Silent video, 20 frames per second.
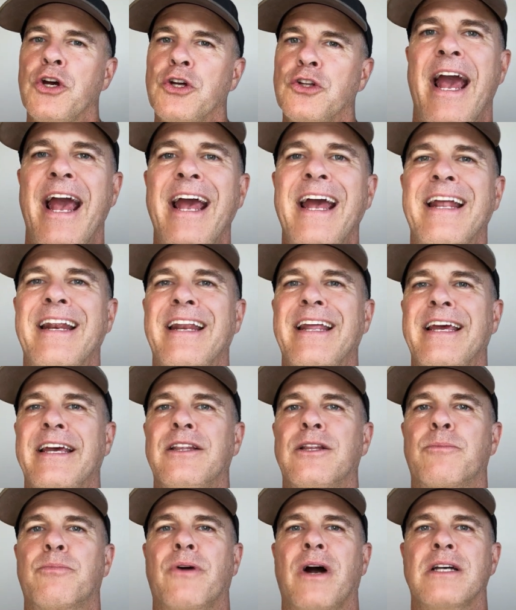And
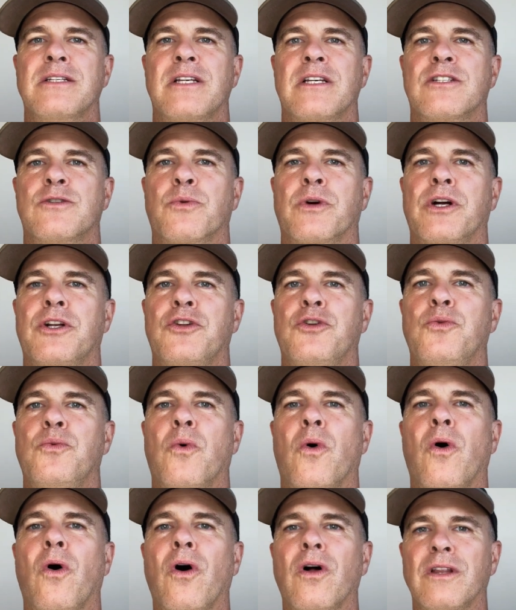in the process, we're going to
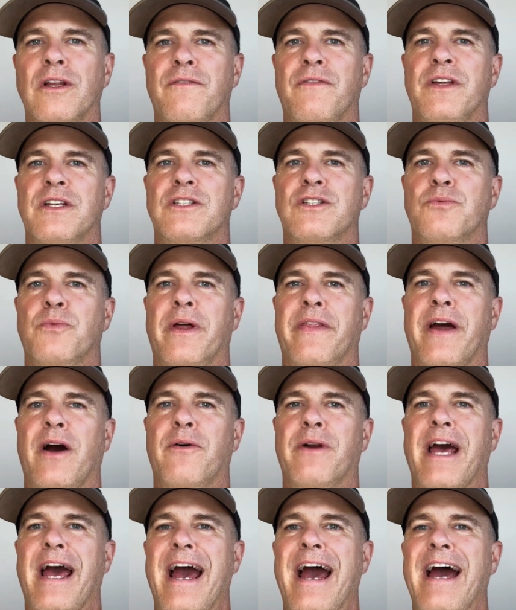do all of this
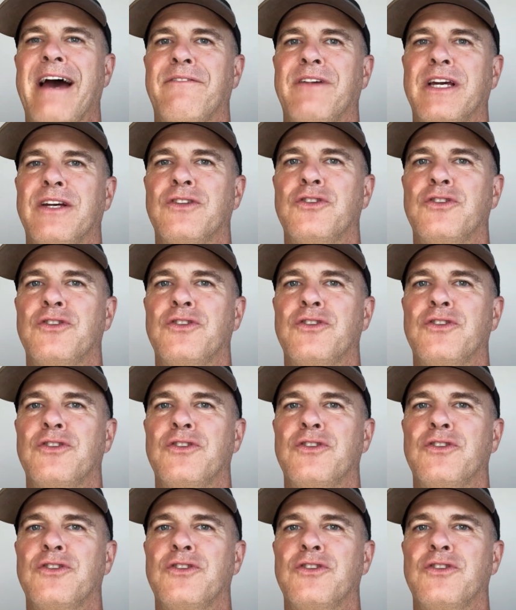without having